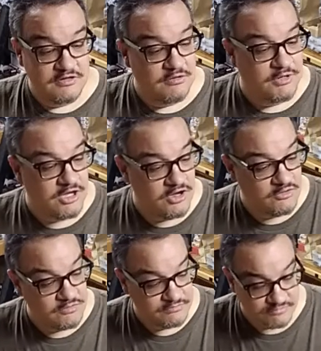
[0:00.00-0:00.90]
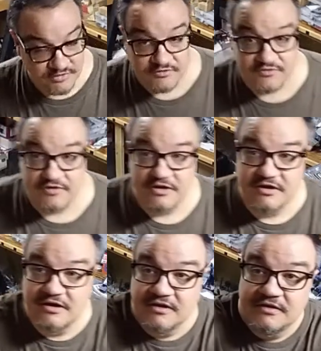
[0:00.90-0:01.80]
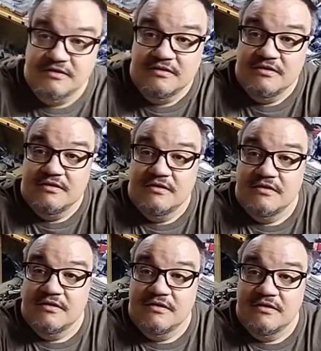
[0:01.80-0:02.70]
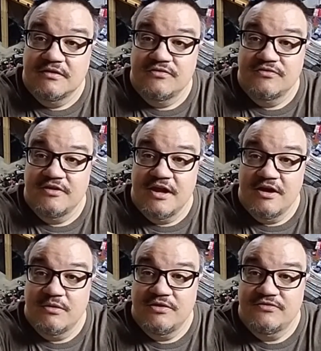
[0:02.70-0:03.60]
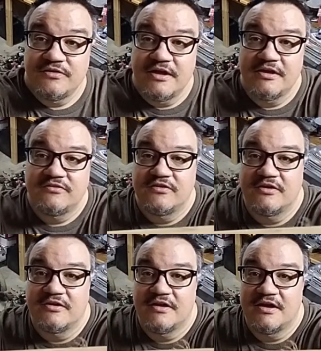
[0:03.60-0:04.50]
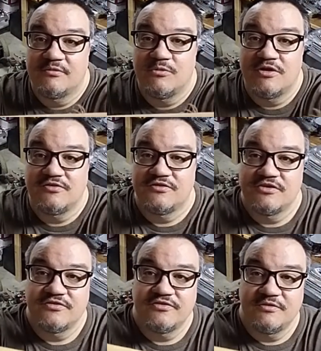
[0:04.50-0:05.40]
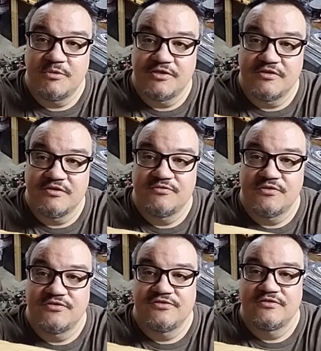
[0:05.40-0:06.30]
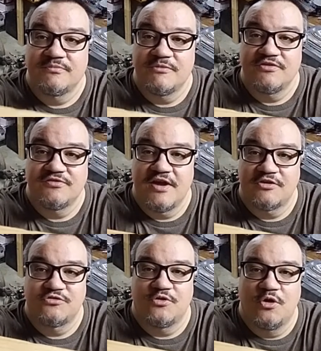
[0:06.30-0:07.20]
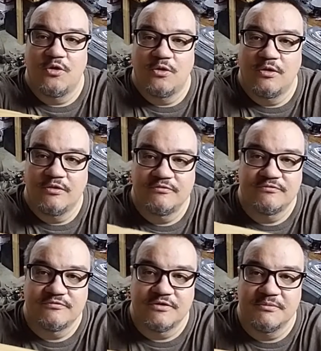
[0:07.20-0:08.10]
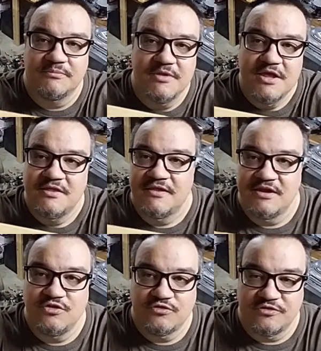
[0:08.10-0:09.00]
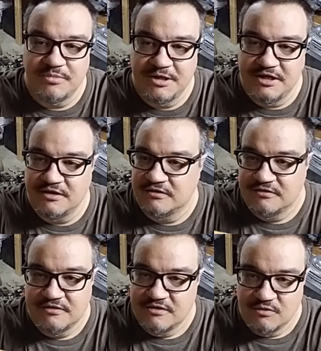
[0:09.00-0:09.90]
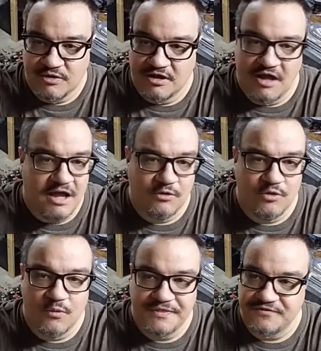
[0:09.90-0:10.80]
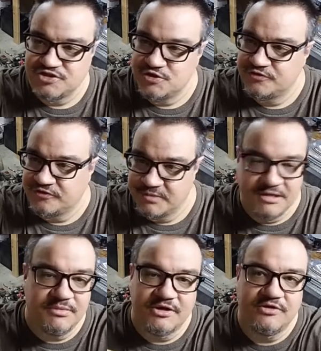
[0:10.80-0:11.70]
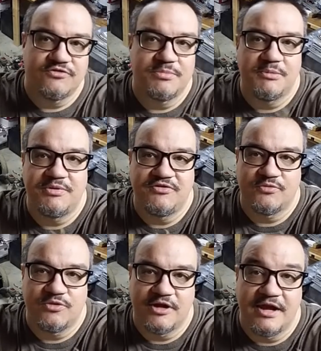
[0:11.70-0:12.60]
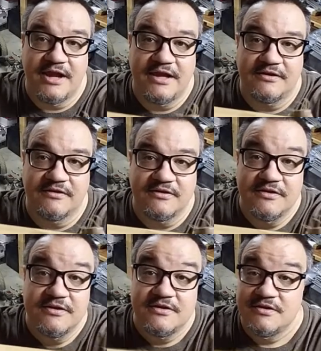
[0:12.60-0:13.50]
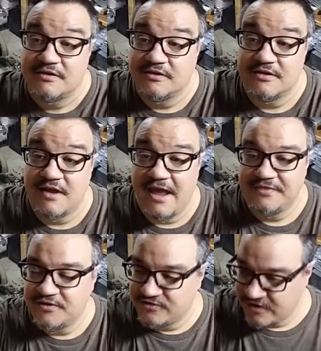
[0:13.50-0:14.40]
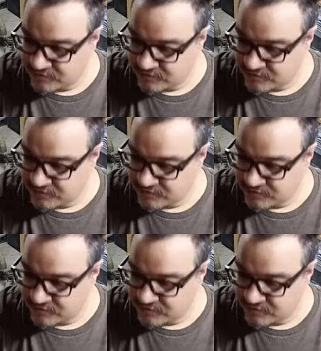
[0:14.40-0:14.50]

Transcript: there we go. You can see uh, you can see how easy that uh, that was, and you can see what the difference this extra hole from that used to be. Well, I don't know what this used to be, but it used to be a piece of wood I had, and it had these